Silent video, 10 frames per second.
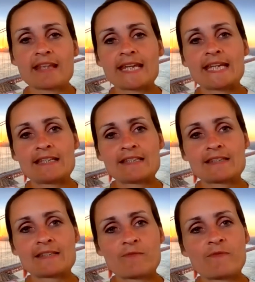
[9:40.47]

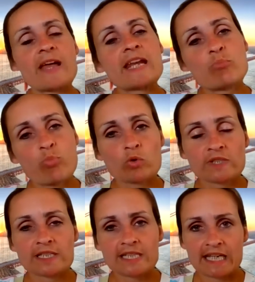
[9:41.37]
It's very
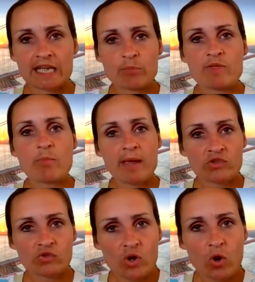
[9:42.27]
important to keep the
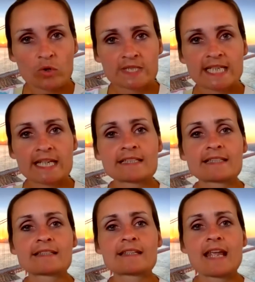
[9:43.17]
patient
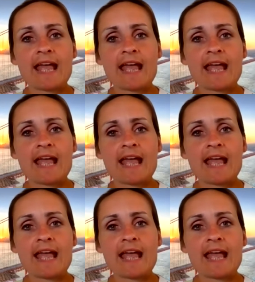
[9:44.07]
contact